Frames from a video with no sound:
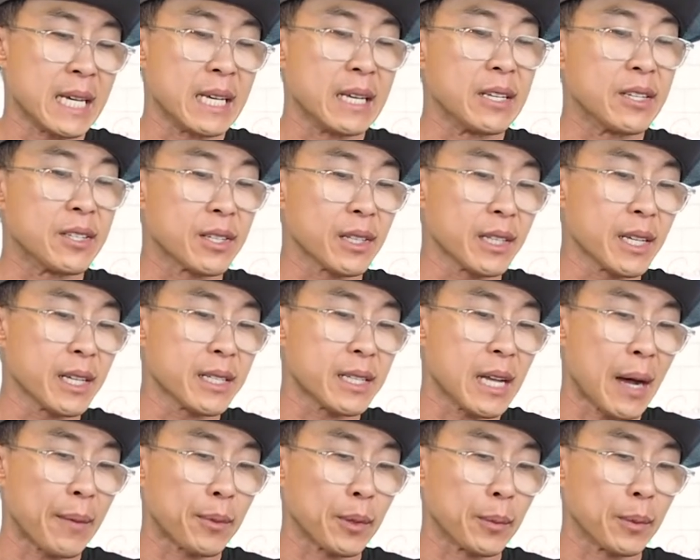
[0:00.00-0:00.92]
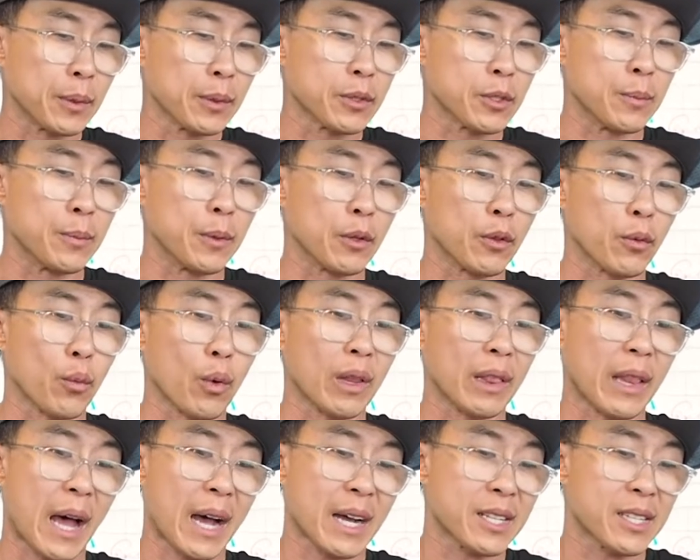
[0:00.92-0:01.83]
easily adaptable to both
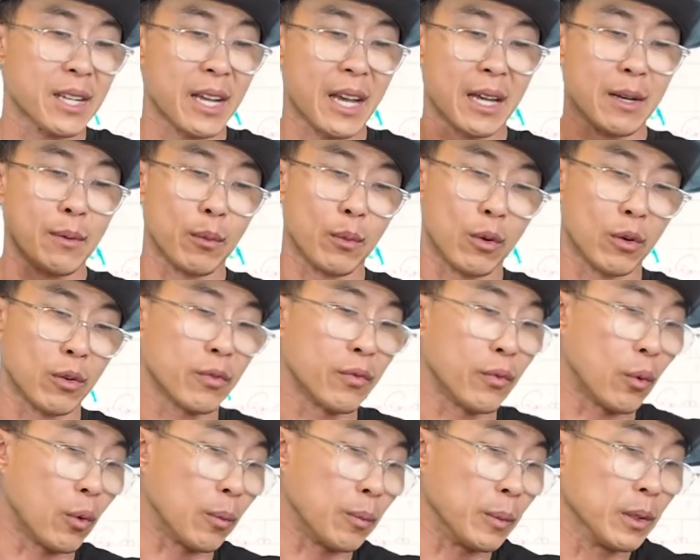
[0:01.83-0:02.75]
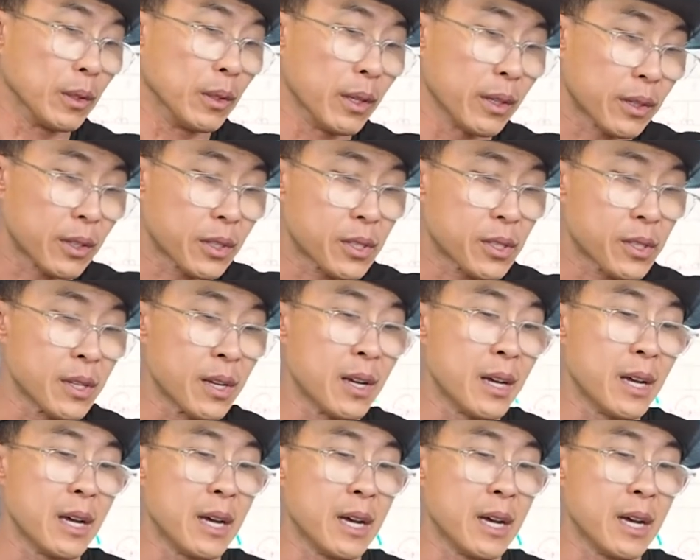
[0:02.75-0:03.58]
relaxed and more formal looks.